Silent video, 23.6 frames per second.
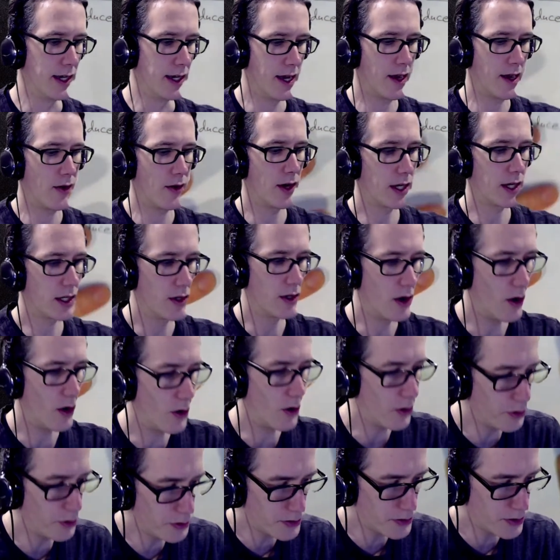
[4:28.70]
Now I can
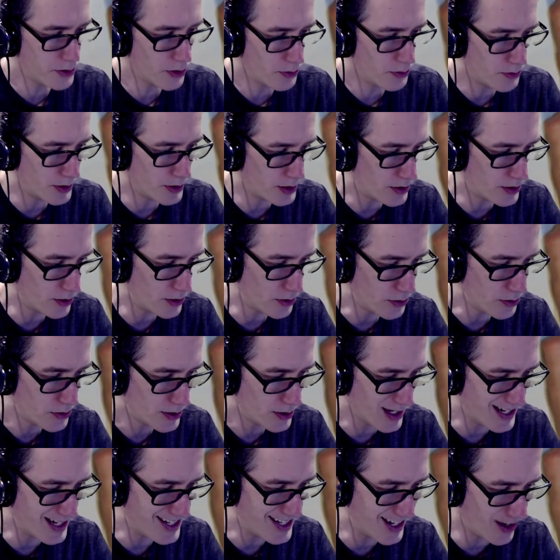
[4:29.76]
also
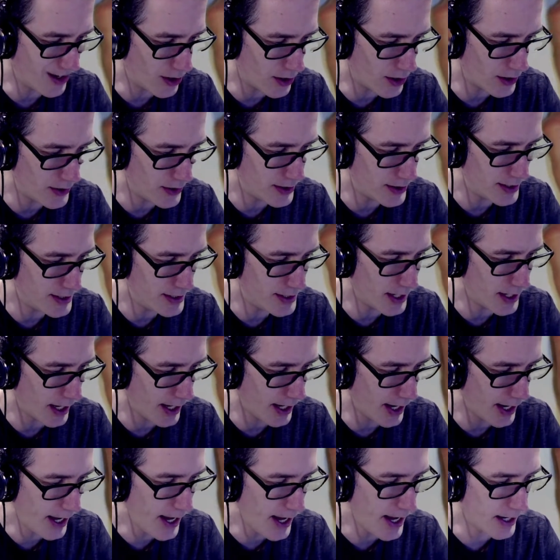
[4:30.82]
reduce on the
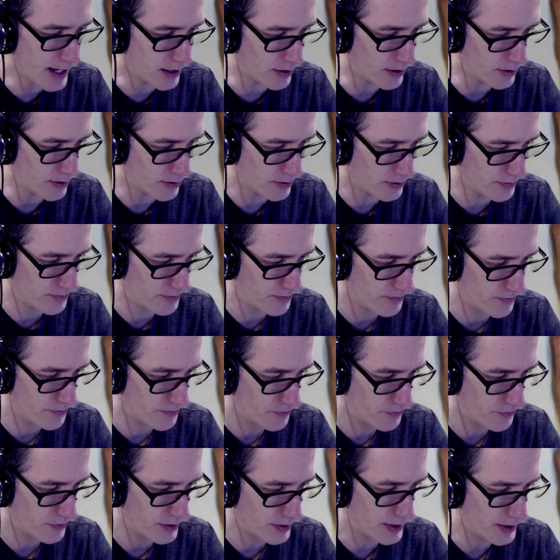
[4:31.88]
diagonal.
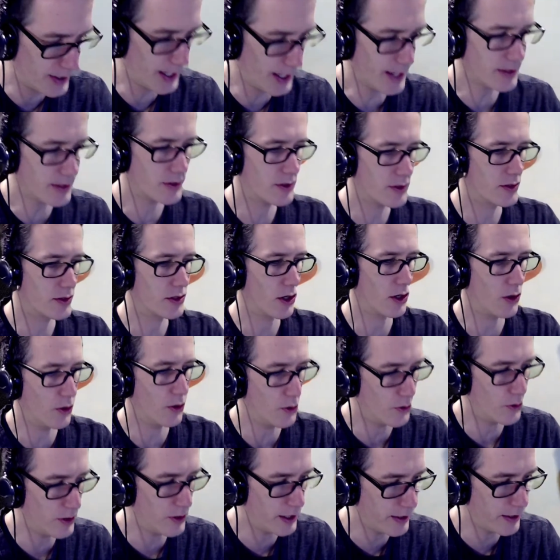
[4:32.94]
That's
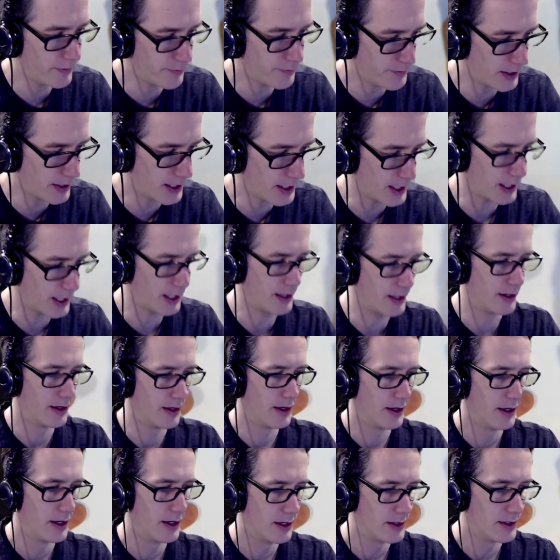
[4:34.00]
totally fine.
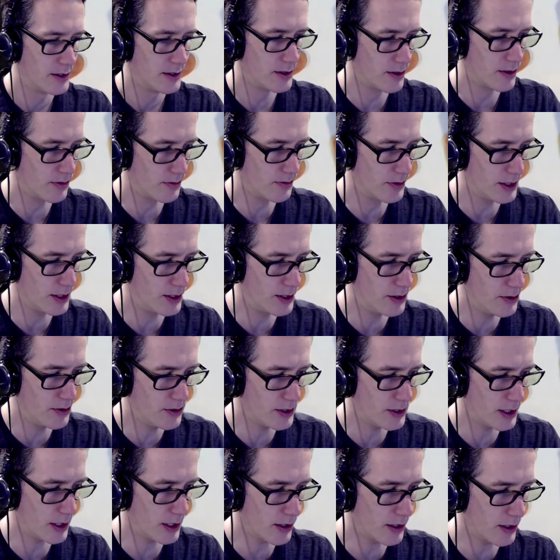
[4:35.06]
So
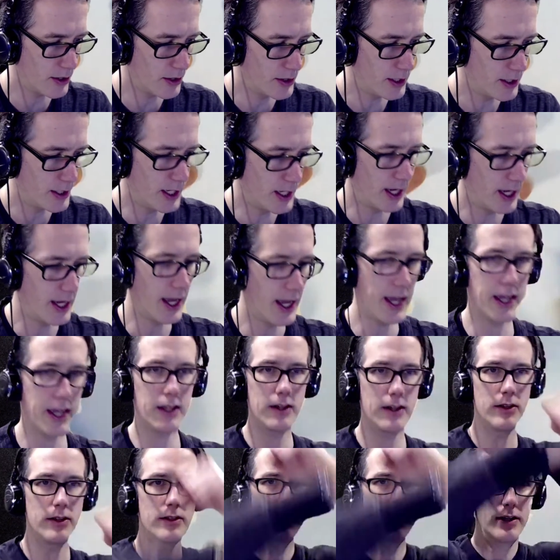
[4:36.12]
reducing on the
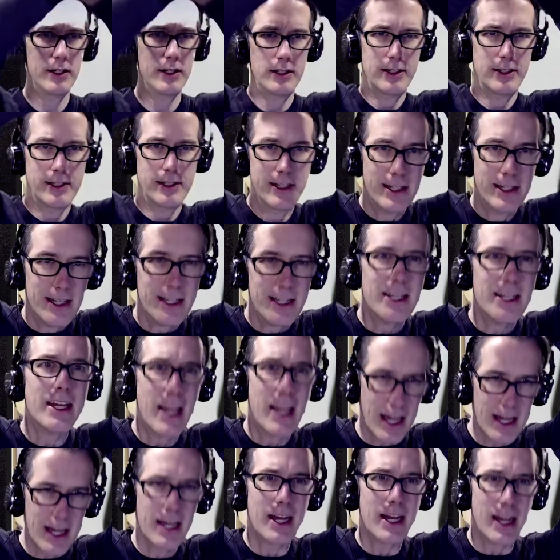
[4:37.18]
diagonal,
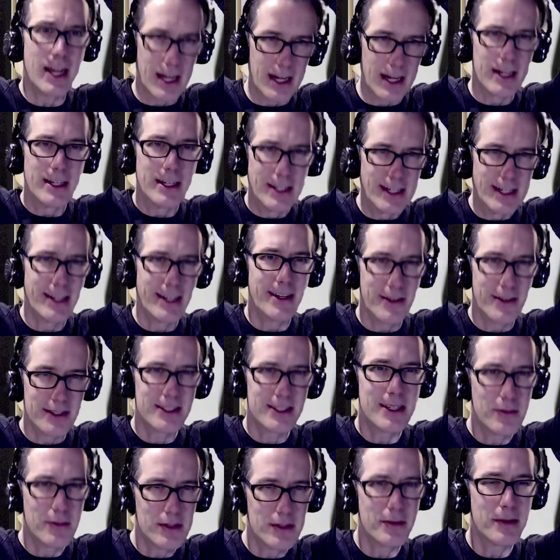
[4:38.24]
yeah. I know it
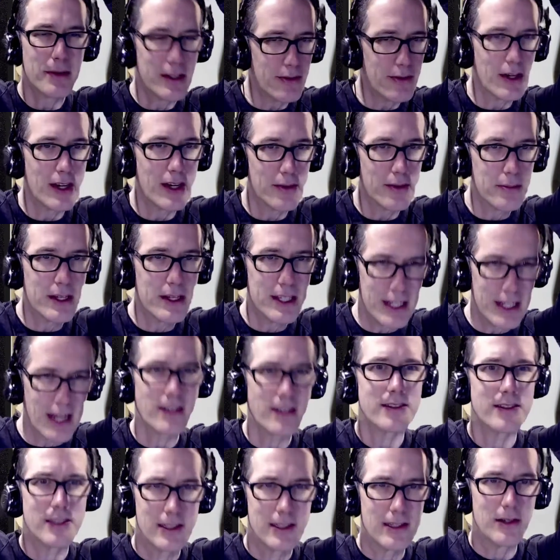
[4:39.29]
seems a bit weird, but
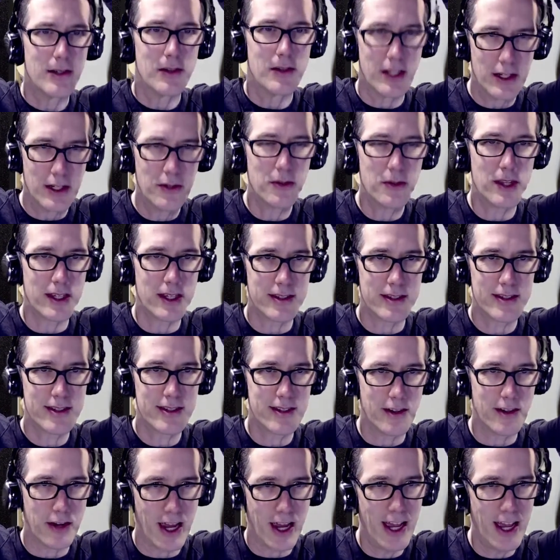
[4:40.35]
yes, you can do
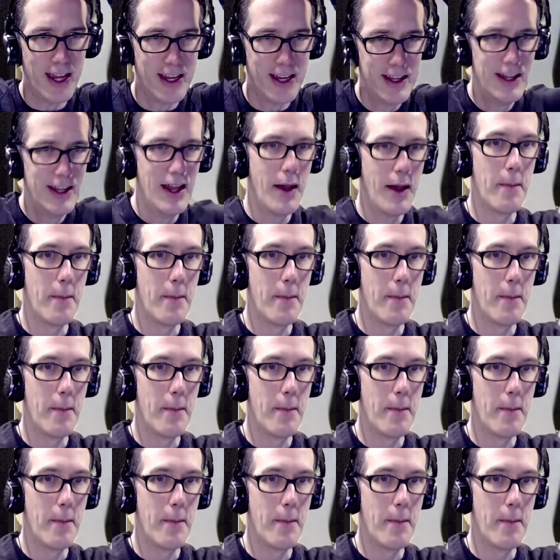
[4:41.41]
this, okay?